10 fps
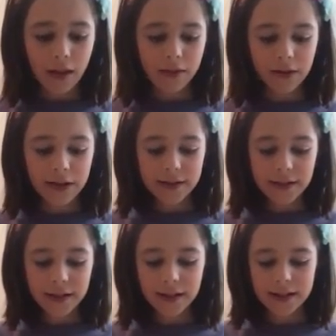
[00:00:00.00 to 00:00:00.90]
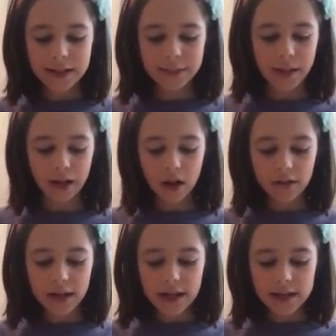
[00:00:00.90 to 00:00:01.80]
There is like a smell
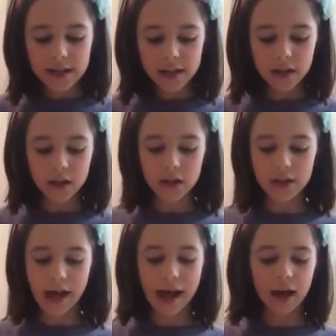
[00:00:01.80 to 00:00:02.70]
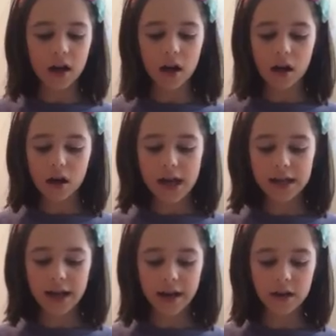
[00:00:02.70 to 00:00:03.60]
on this that
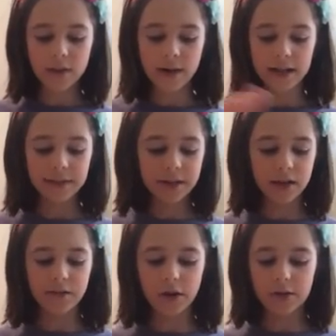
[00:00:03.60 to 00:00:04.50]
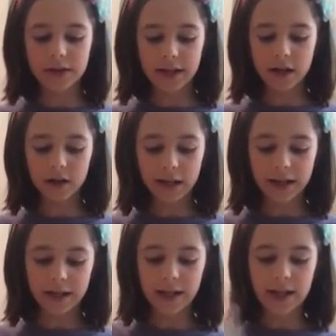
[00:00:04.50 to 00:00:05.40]
it kind of reminds me of Oh Dear.
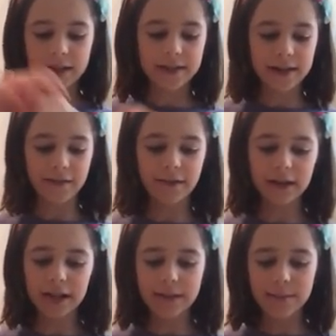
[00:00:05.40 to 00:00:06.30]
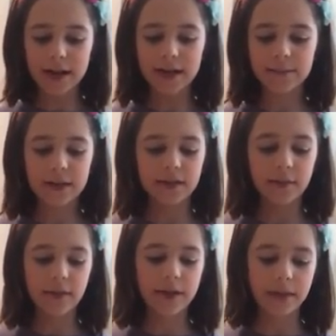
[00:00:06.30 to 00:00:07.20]
Like, it's definitely meant to be
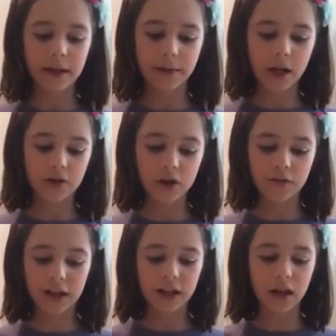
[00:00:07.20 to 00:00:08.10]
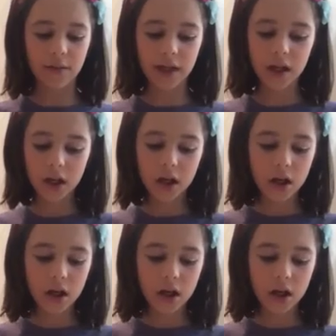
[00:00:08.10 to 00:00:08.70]
something, but I'm not sure if I love it.